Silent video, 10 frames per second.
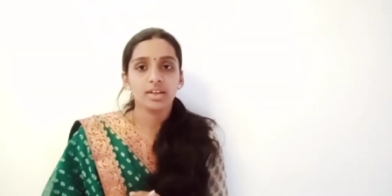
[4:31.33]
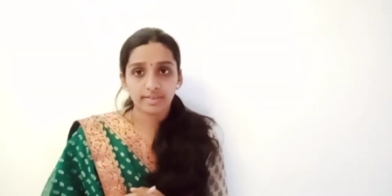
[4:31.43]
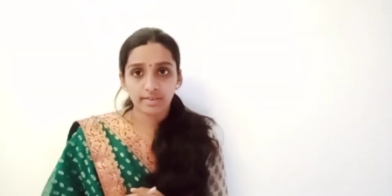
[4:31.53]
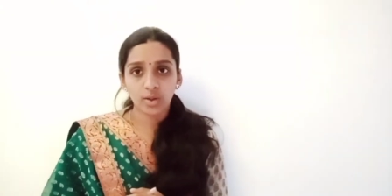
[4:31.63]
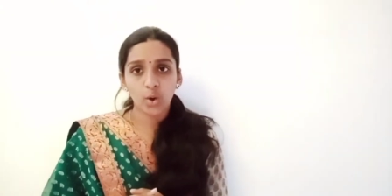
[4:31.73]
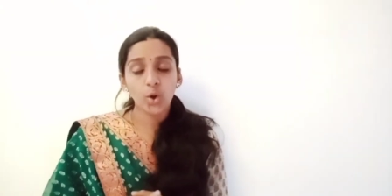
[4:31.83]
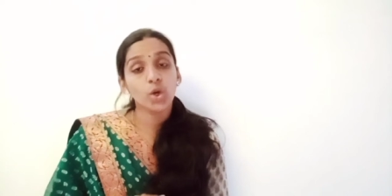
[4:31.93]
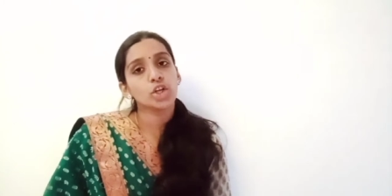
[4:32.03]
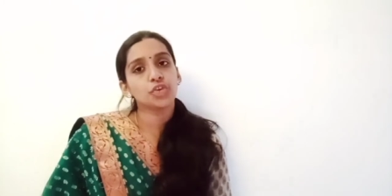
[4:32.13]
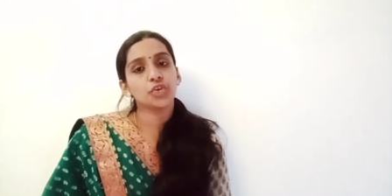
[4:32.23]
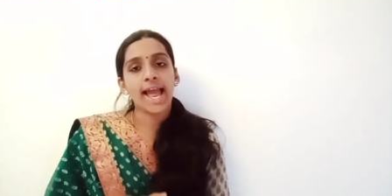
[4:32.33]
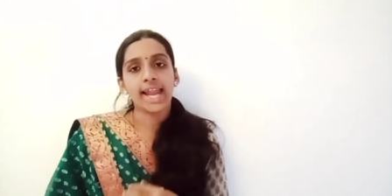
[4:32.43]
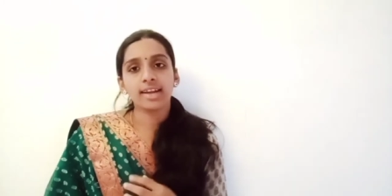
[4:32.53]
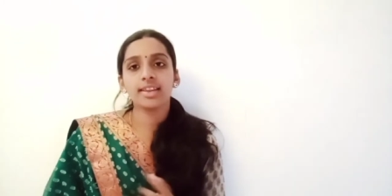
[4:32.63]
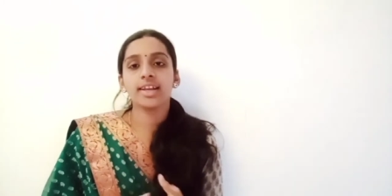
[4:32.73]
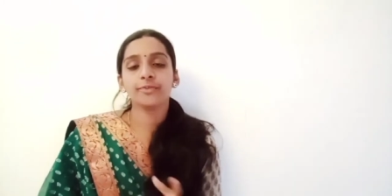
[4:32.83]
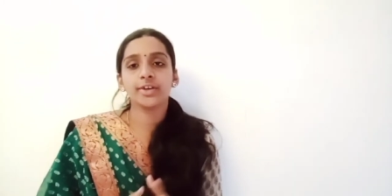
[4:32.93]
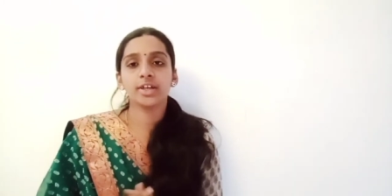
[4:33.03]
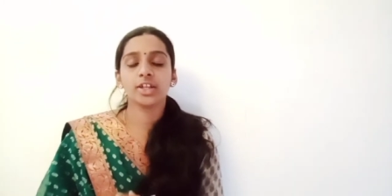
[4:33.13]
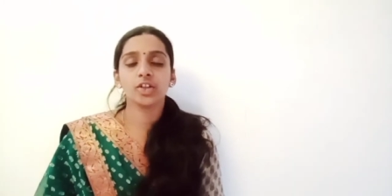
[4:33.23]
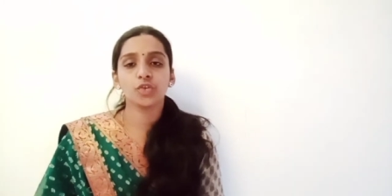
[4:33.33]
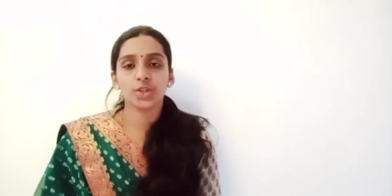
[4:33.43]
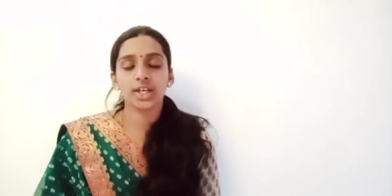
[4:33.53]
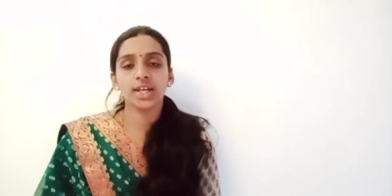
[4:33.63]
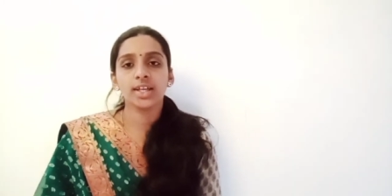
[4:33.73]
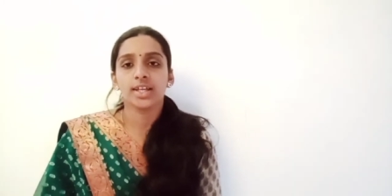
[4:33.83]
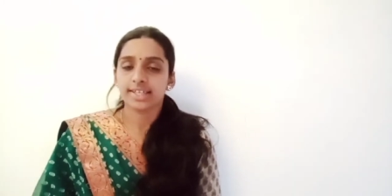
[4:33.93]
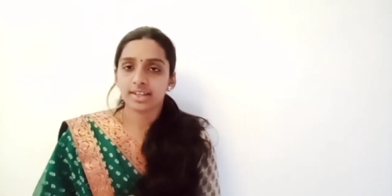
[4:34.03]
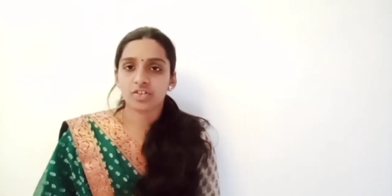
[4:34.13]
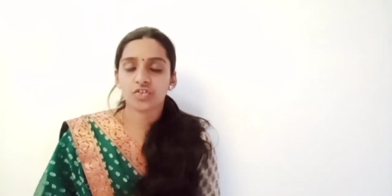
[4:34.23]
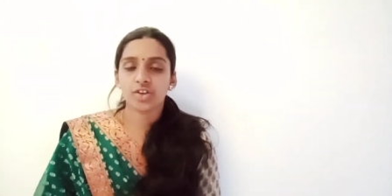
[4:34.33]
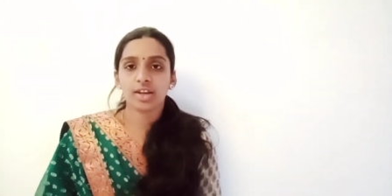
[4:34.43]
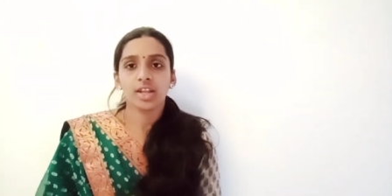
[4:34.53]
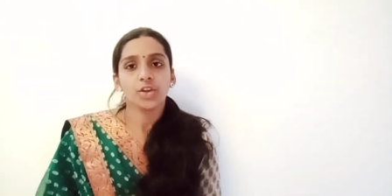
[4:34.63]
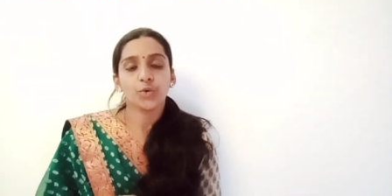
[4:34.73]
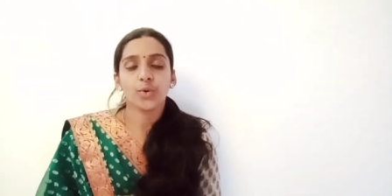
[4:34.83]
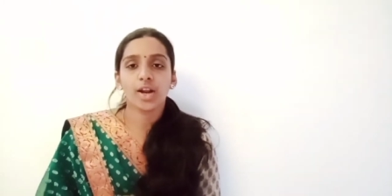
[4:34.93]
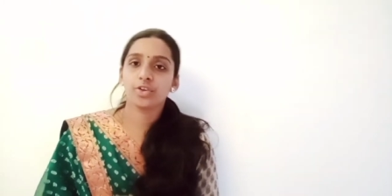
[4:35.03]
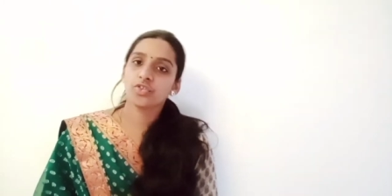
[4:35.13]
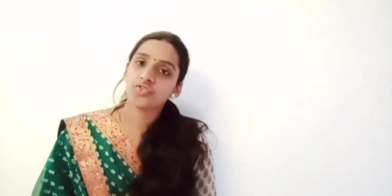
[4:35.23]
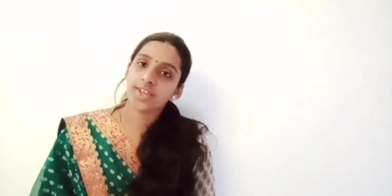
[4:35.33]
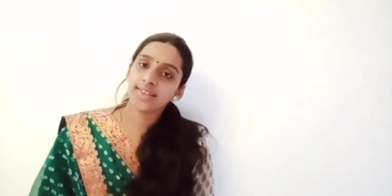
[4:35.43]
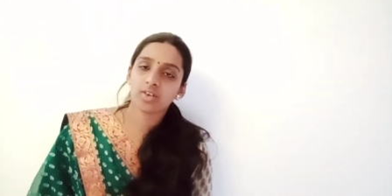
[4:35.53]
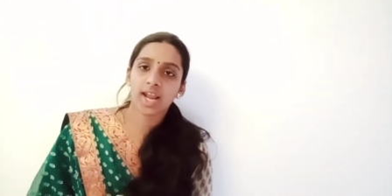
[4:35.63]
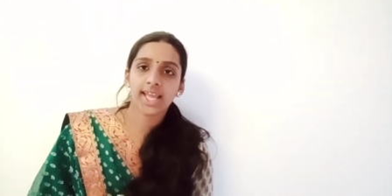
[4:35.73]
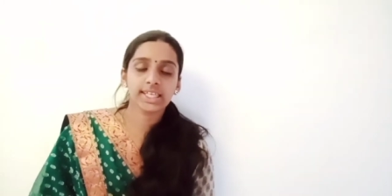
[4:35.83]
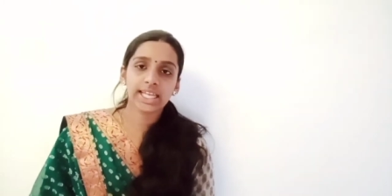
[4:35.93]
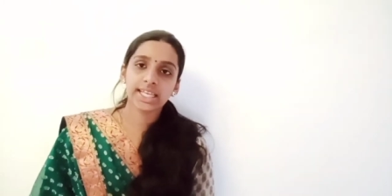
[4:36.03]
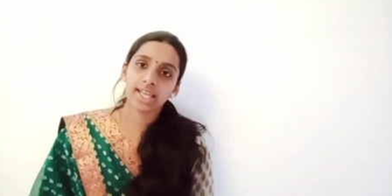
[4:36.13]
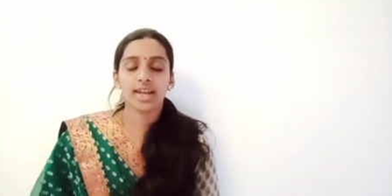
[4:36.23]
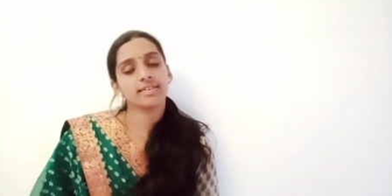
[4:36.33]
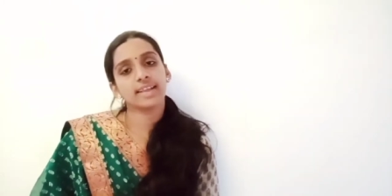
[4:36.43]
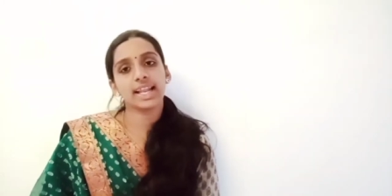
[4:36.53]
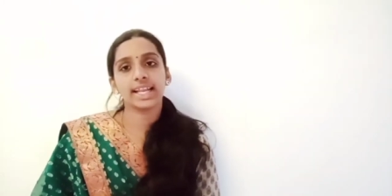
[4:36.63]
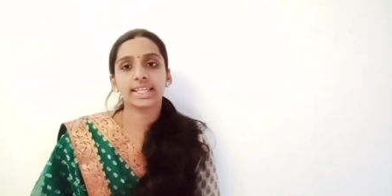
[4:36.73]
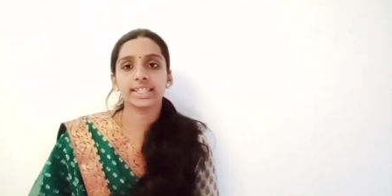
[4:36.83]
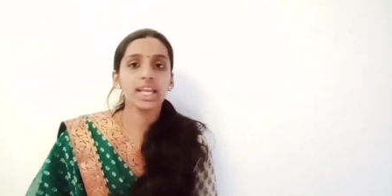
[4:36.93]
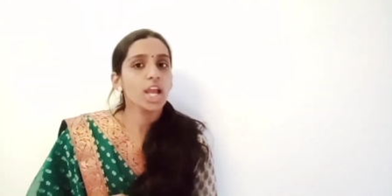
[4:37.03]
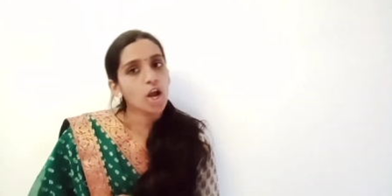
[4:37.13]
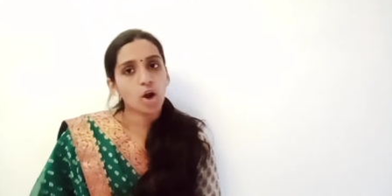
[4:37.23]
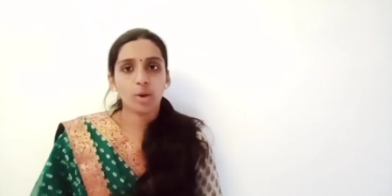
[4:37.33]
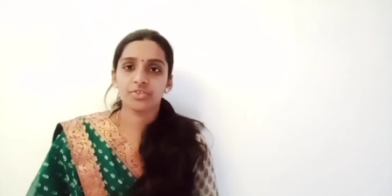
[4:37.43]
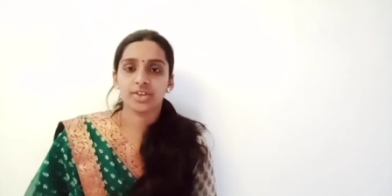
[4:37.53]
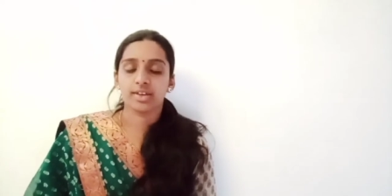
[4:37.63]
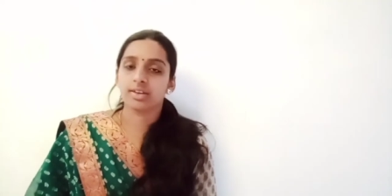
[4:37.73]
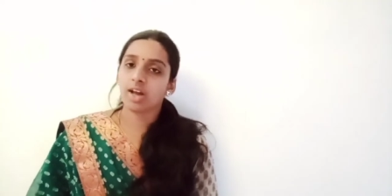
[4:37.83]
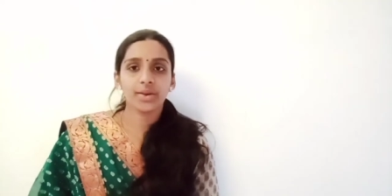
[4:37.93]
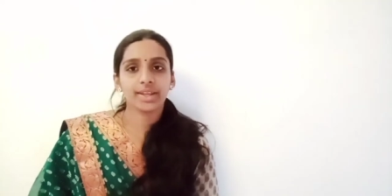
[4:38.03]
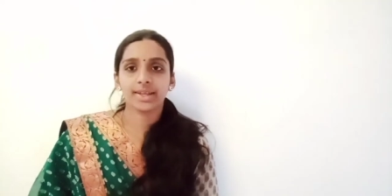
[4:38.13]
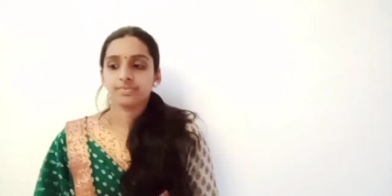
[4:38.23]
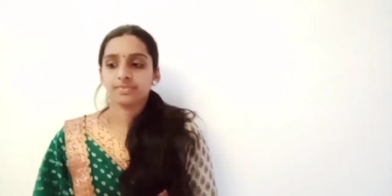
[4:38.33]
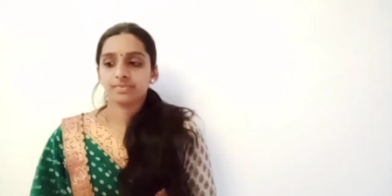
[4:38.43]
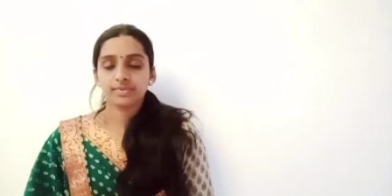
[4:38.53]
So, to add that word into the dictionary, you want to just right click and select the option. Okay.